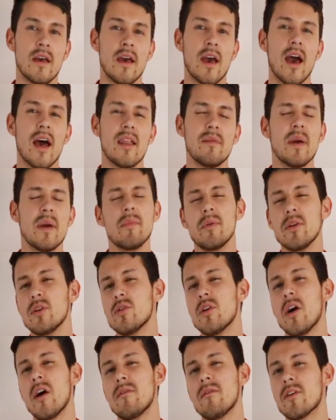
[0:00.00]
And maybe
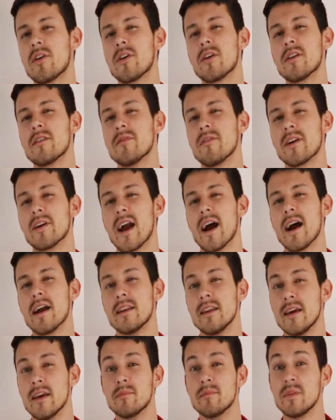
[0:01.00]
you all have heard of a guy
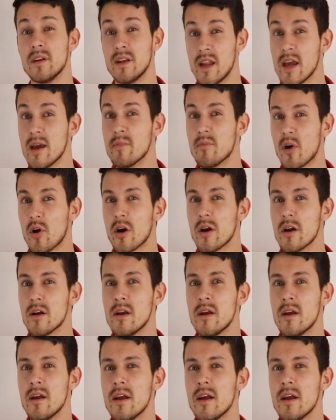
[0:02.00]
named Neymar?